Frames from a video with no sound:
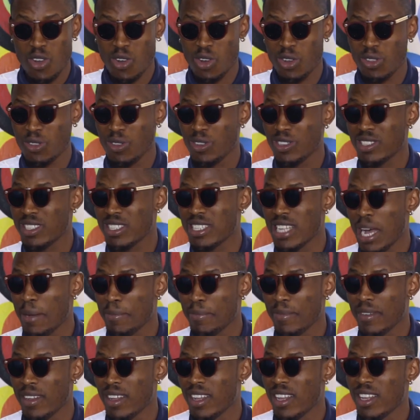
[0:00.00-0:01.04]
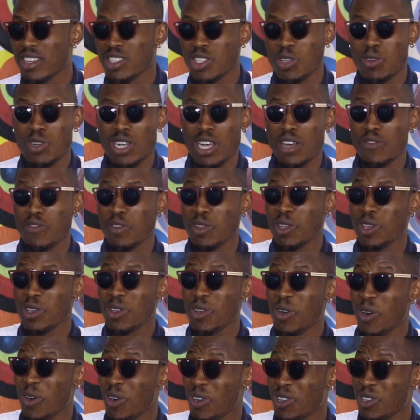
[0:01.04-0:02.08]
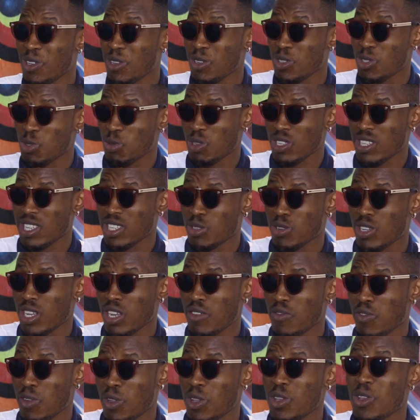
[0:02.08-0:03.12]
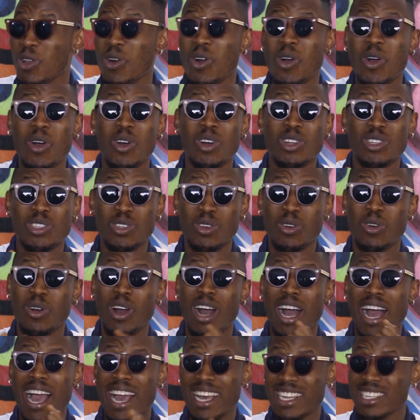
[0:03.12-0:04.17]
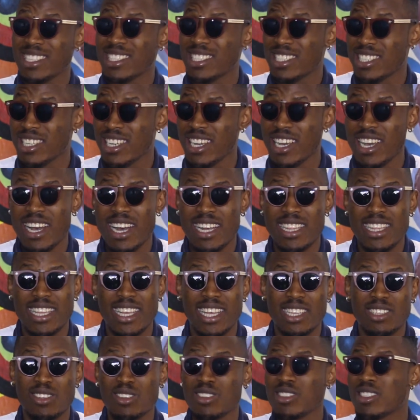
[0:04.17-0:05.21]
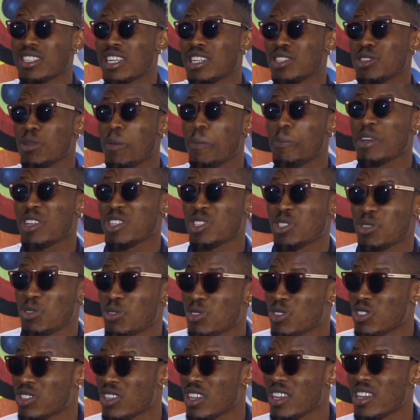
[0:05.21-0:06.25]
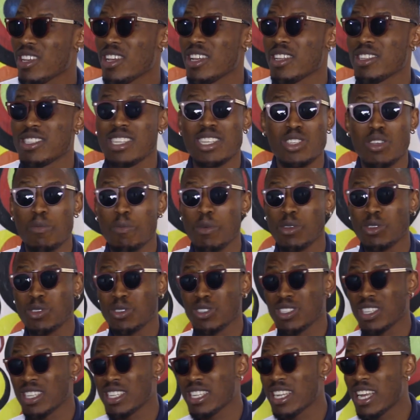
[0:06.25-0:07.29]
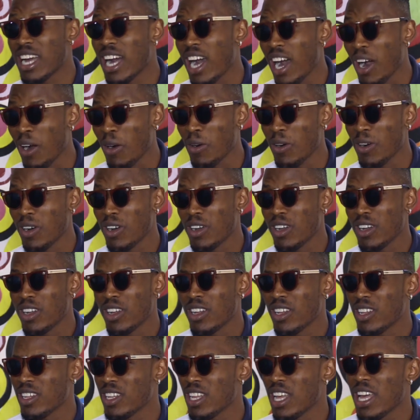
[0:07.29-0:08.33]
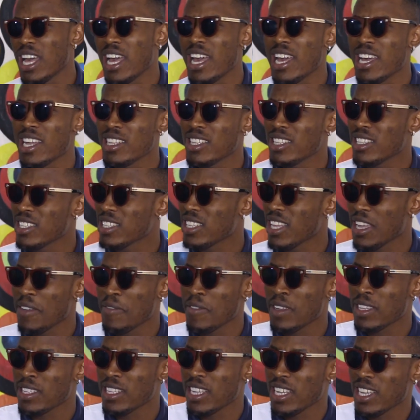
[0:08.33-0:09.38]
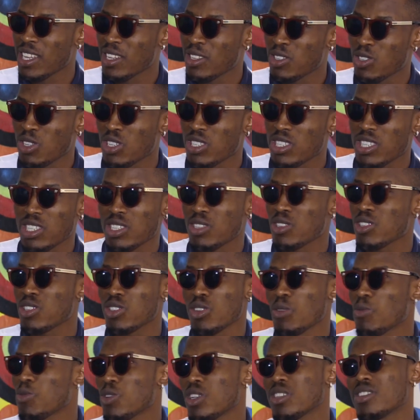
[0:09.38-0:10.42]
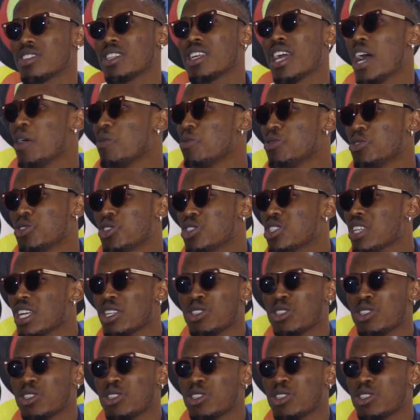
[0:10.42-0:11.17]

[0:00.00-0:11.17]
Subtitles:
on your Snap. Someone can follow you on your Twitter. Someone can follow you on your IG. And they can just send you pictures anyhow. And every day I just want to have